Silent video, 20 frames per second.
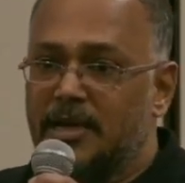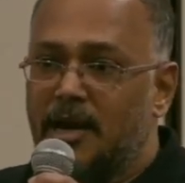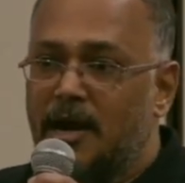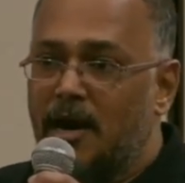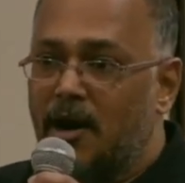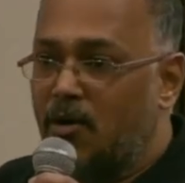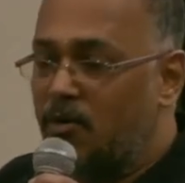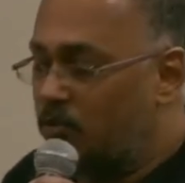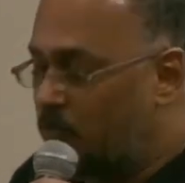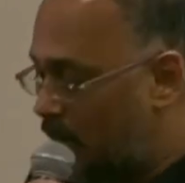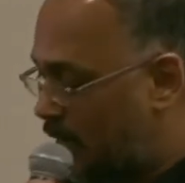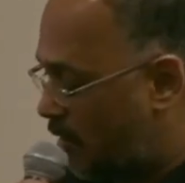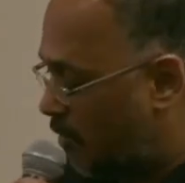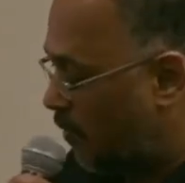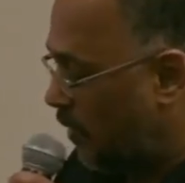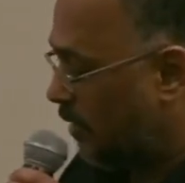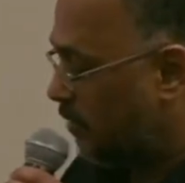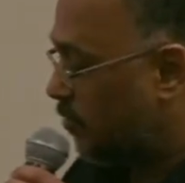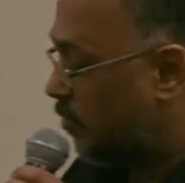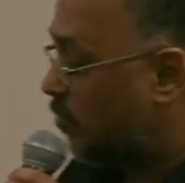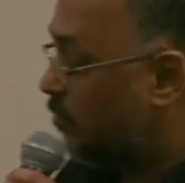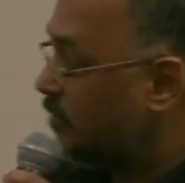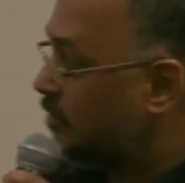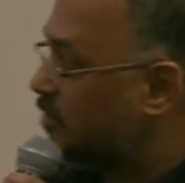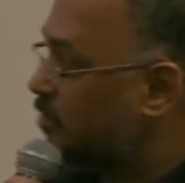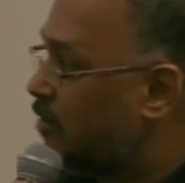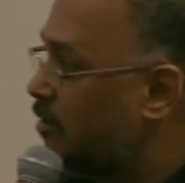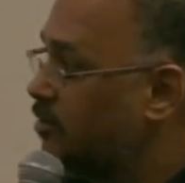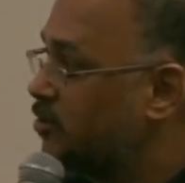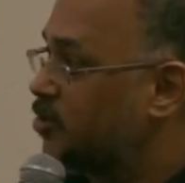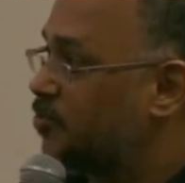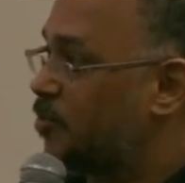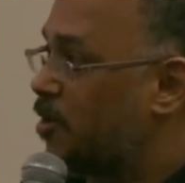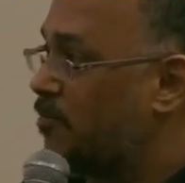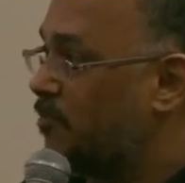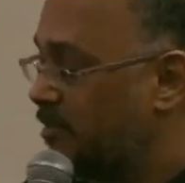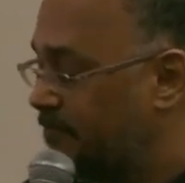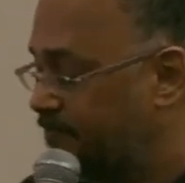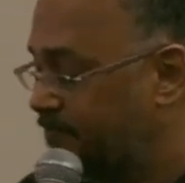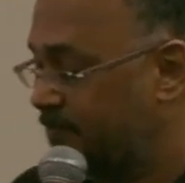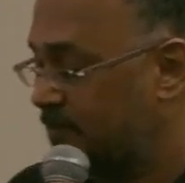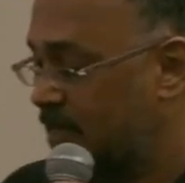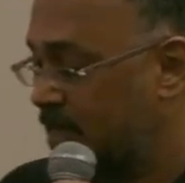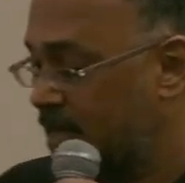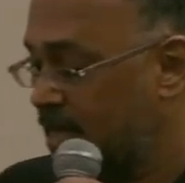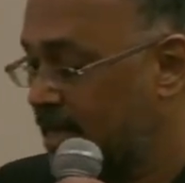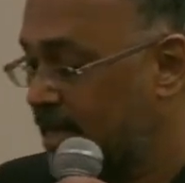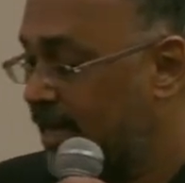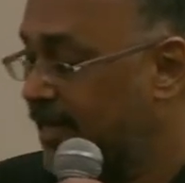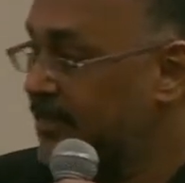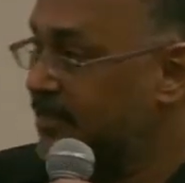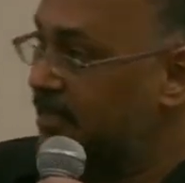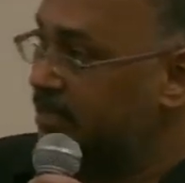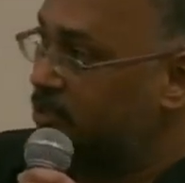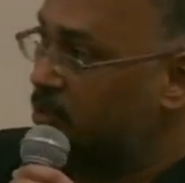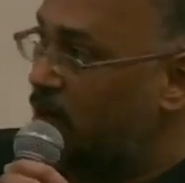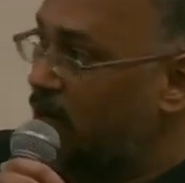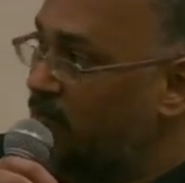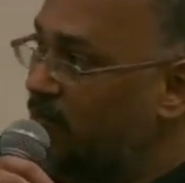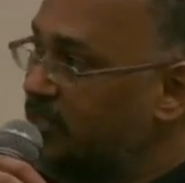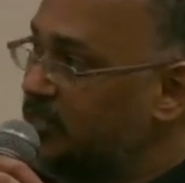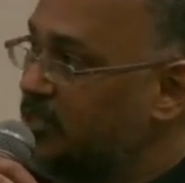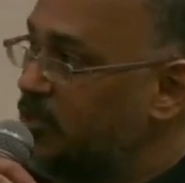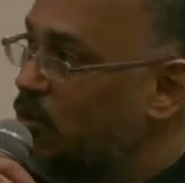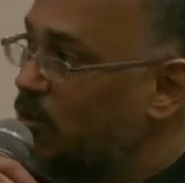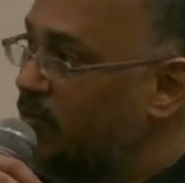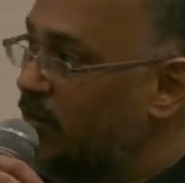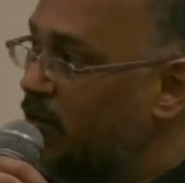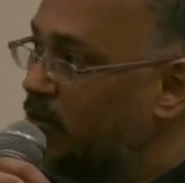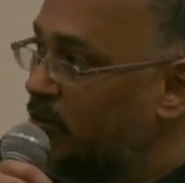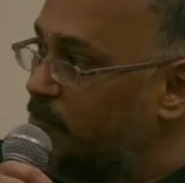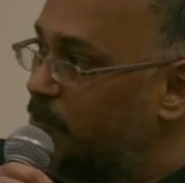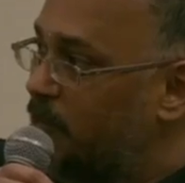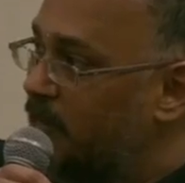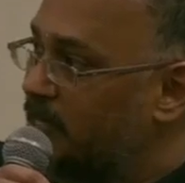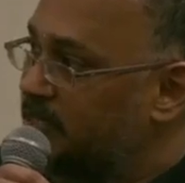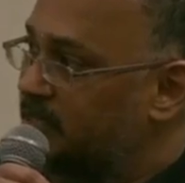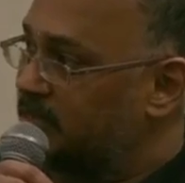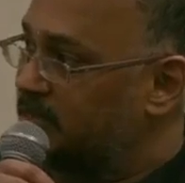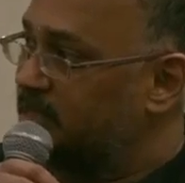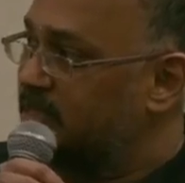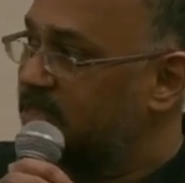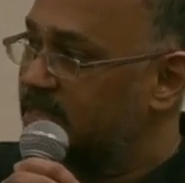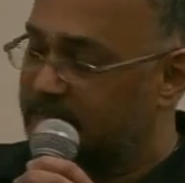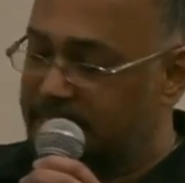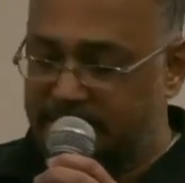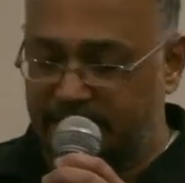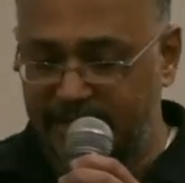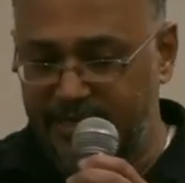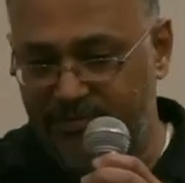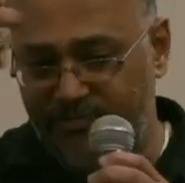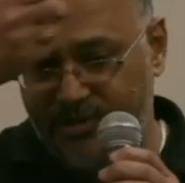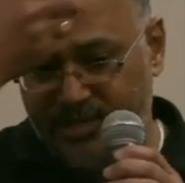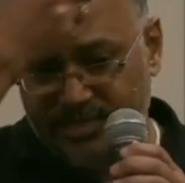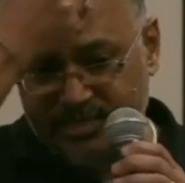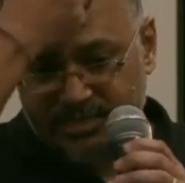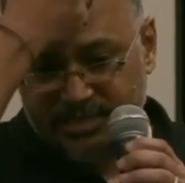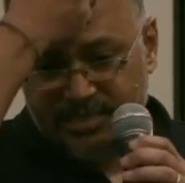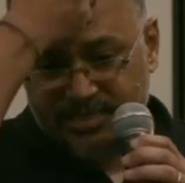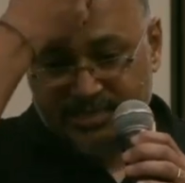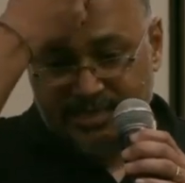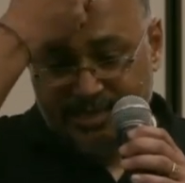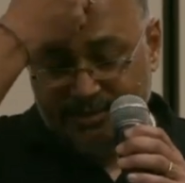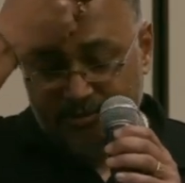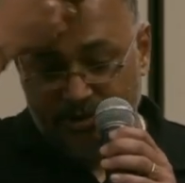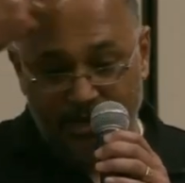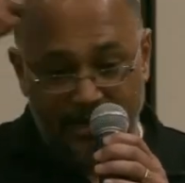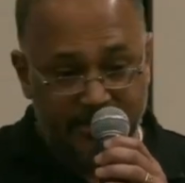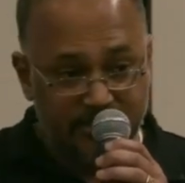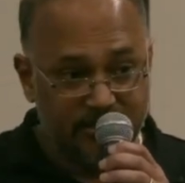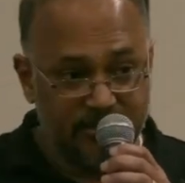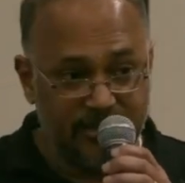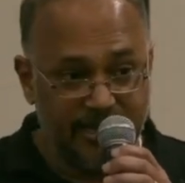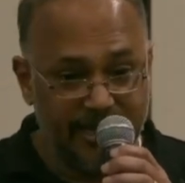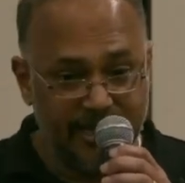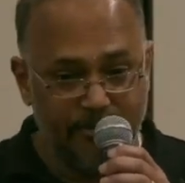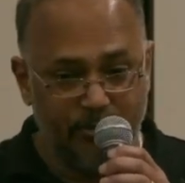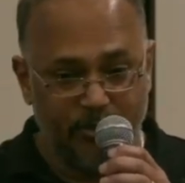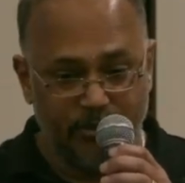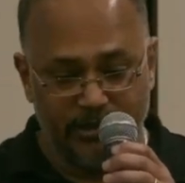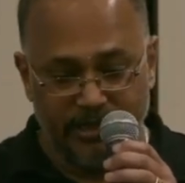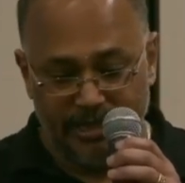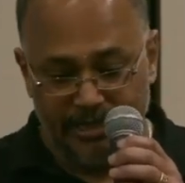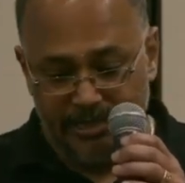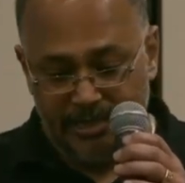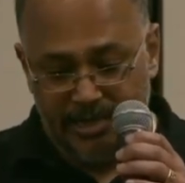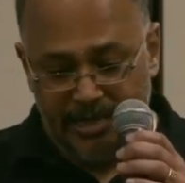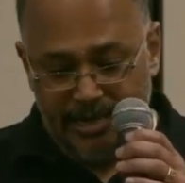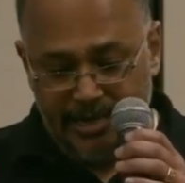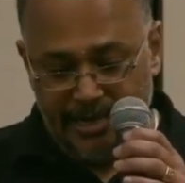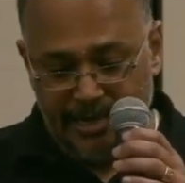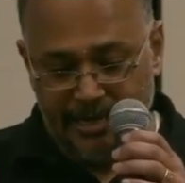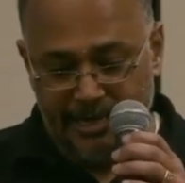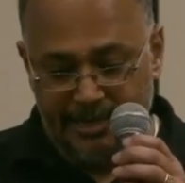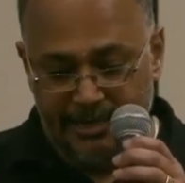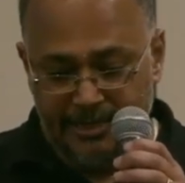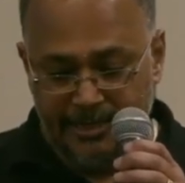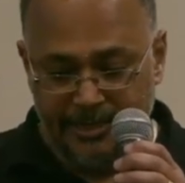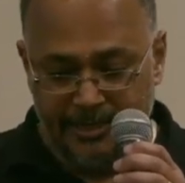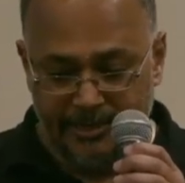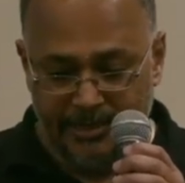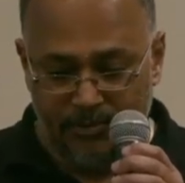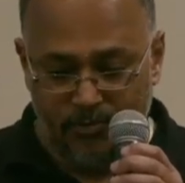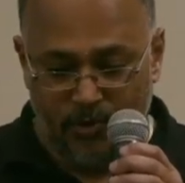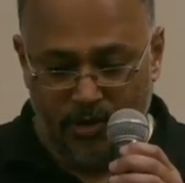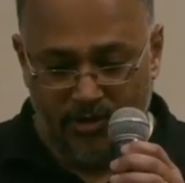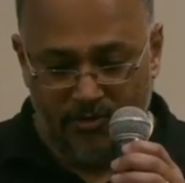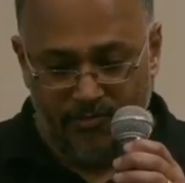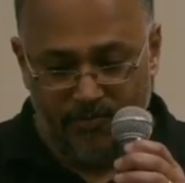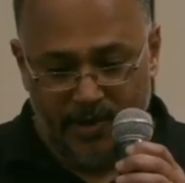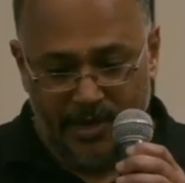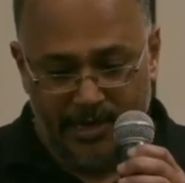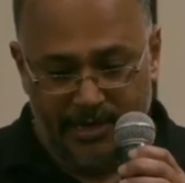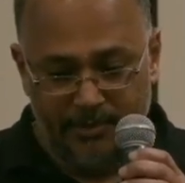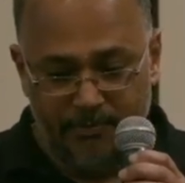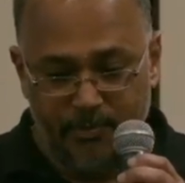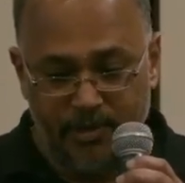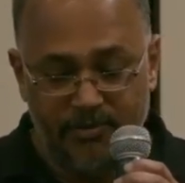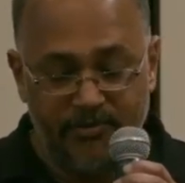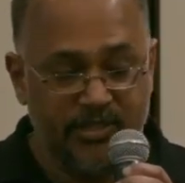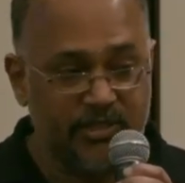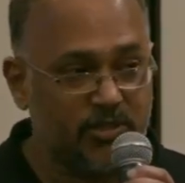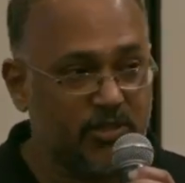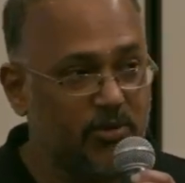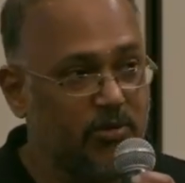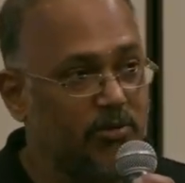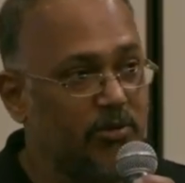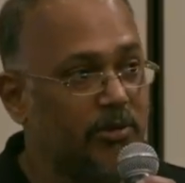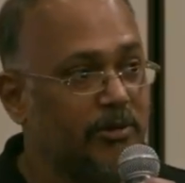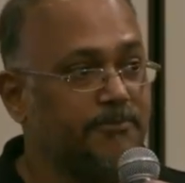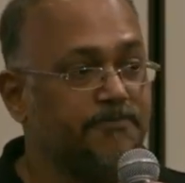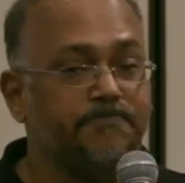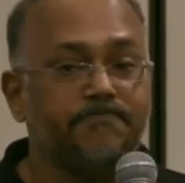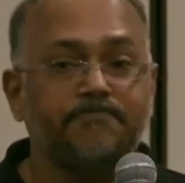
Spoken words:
how I will go and solve this problem. And there is always an overloaded process. This is actually a funniest thing that I would like to say about that. And in one of my previous roles,